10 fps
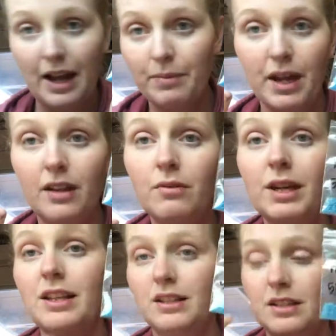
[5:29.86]
Happy
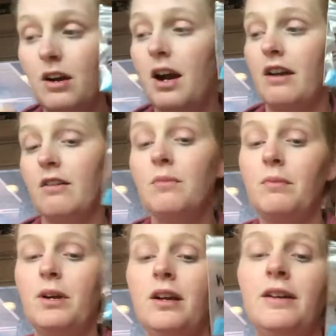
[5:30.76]
Halloween, that's how I
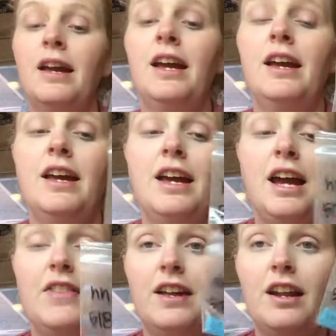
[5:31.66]
remember.
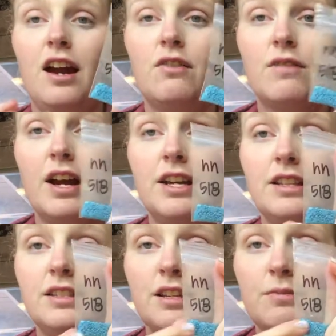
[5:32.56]
And then I write
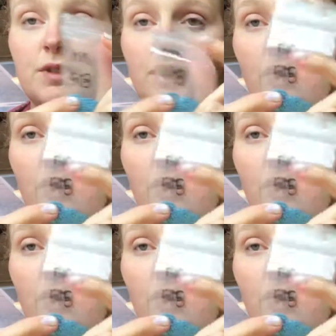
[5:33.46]
the DMC